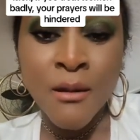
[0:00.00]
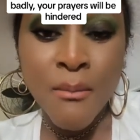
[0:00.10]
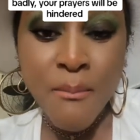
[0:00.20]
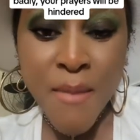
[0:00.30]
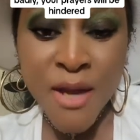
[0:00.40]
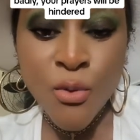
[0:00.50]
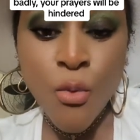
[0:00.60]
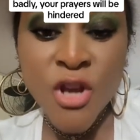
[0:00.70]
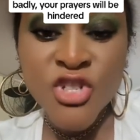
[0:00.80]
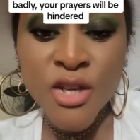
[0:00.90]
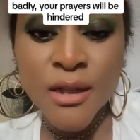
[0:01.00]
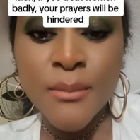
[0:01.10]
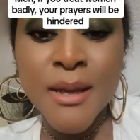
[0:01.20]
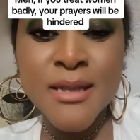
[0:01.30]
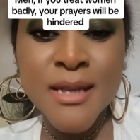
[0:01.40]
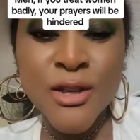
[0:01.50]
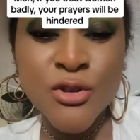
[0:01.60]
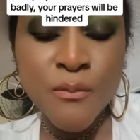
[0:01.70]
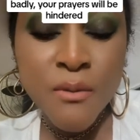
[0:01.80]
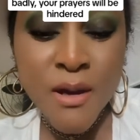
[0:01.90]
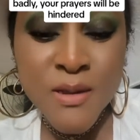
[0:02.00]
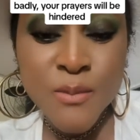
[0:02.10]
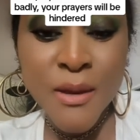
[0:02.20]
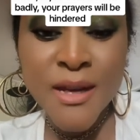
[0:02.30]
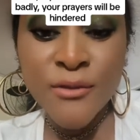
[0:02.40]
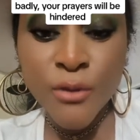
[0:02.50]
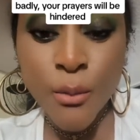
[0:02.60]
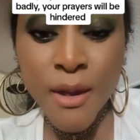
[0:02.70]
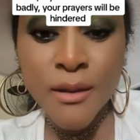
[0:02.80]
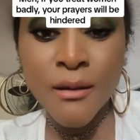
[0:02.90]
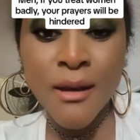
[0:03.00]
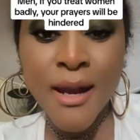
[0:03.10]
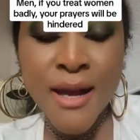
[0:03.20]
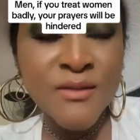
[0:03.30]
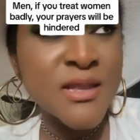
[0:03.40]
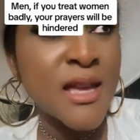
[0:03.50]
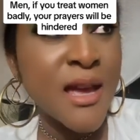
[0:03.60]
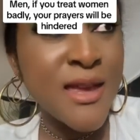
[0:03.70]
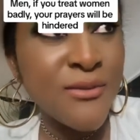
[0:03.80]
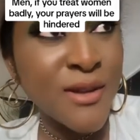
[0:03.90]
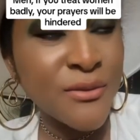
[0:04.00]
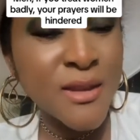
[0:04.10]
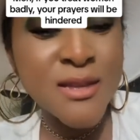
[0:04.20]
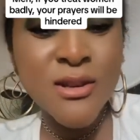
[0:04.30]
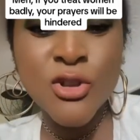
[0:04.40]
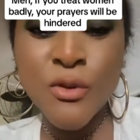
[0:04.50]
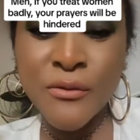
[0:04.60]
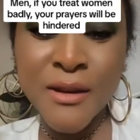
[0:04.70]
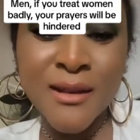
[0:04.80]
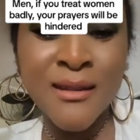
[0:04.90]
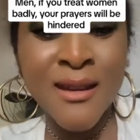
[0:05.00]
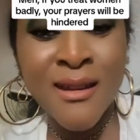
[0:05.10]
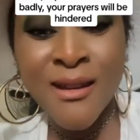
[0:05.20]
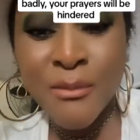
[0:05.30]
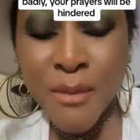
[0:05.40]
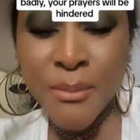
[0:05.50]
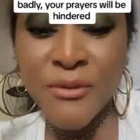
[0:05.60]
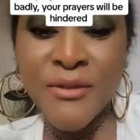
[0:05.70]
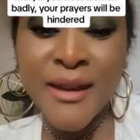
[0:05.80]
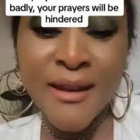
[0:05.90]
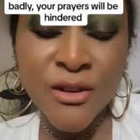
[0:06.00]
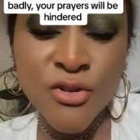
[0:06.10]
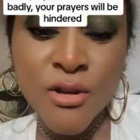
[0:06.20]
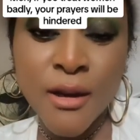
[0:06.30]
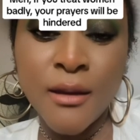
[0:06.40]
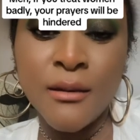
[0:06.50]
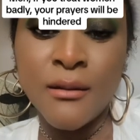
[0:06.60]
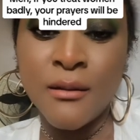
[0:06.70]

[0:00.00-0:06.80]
Men who are gentlemen tend to prosper in every way in their lives, even if things are tough in maybe financially.